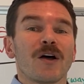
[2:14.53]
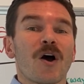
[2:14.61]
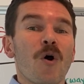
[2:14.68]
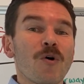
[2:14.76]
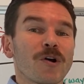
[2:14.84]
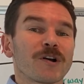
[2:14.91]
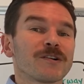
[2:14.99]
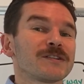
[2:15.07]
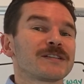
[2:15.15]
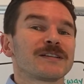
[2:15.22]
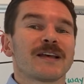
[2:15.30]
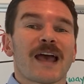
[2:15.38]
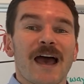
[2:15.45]

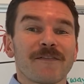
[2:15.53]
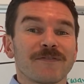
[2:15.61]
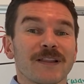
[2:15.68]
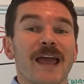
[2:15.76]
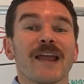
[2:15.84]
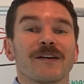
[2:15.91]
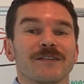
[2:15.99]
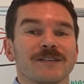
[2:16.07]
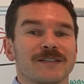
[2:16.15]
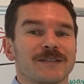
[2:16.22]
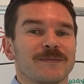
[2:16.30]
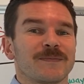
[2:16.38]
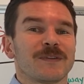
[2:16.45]
ogres have
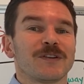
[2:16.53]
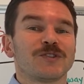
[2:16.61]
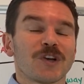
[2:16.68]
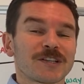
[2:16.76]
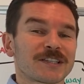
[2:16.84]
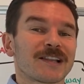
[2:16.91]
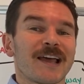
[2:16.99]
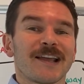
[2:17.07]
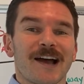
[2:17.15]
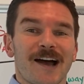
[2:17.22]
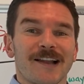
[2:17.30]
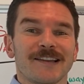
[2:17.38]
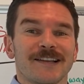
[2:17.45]
layers, just
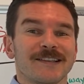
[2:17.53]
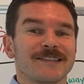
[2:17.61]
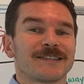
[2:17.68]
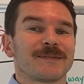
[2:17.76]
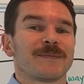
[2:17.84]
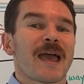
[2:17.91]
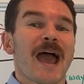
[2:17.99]
like onions.